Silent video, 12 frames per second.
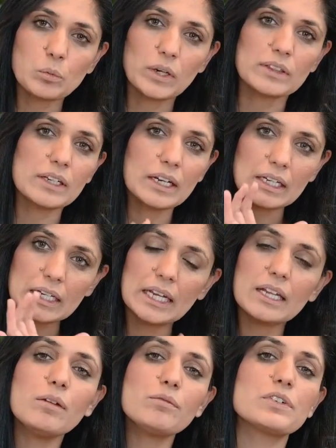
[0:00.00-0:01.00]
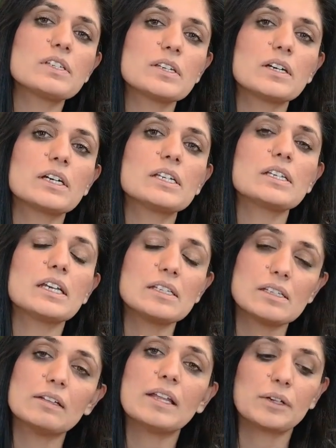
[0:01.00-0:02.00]
one that I again emphasize is
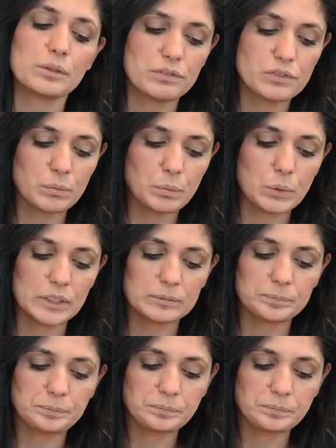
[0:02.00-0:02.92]
the letter of support.